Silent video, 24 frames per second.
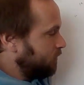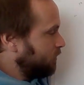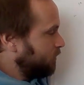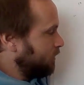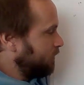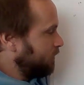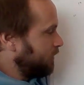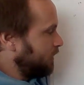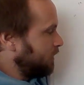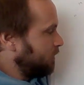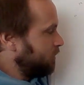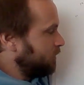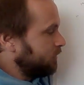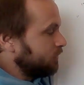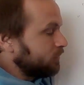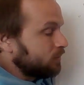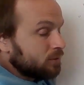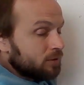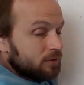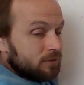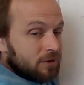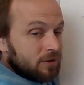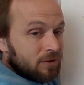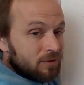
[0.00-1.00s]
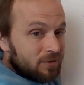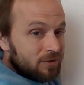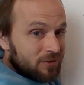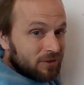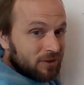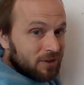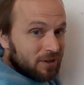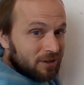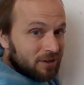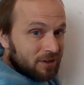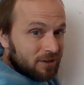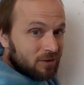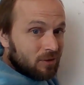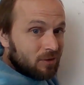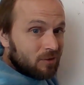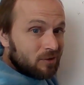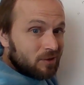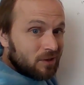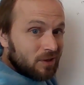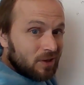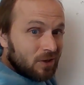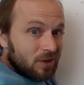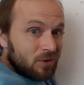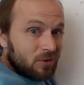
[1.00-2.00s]
45 plus 45 is 90. All
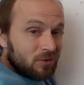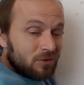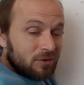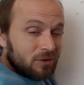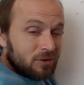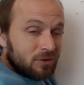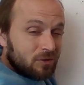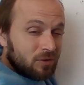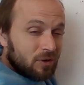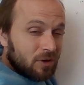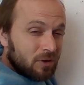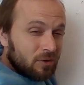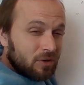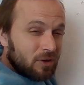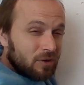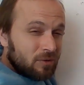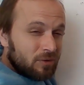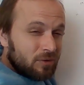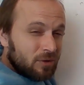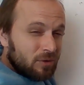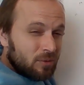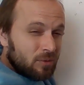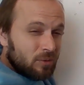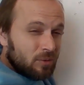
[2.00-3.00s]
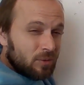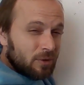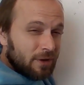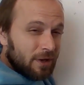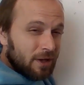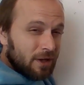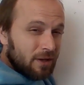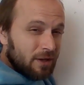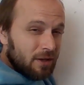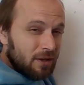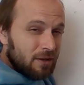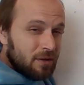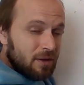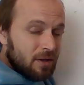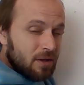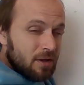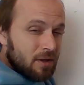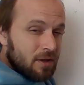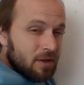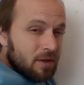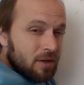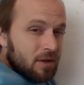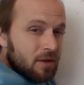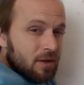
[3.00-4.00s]
the angles in a triangle have to equal 180.
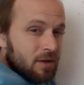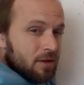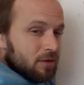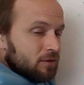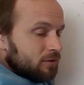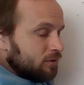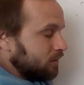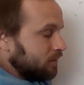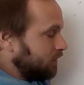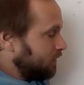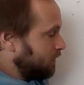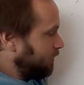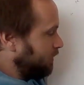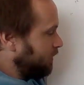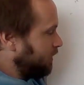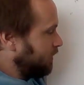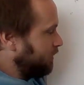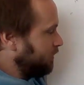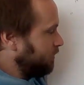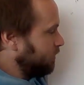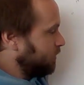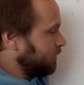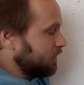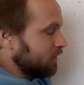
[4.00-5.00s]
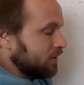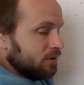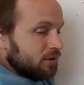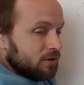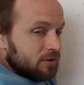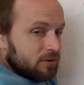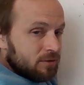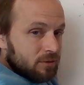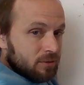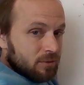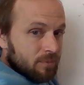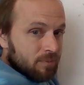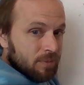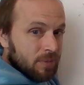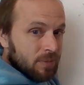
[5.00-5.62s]
So then this has to be 92.